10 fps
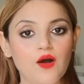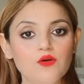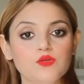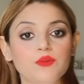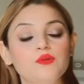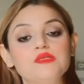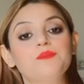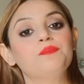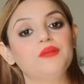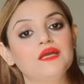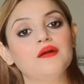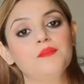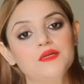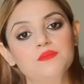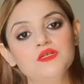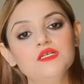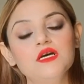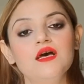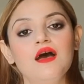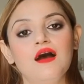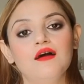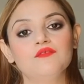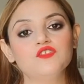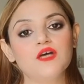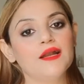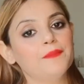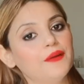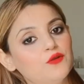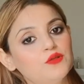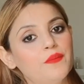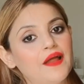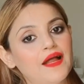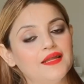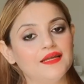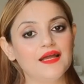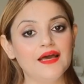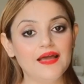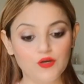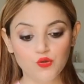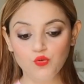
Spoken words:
So it was a pre-commitment which I had made to the brand, and I had to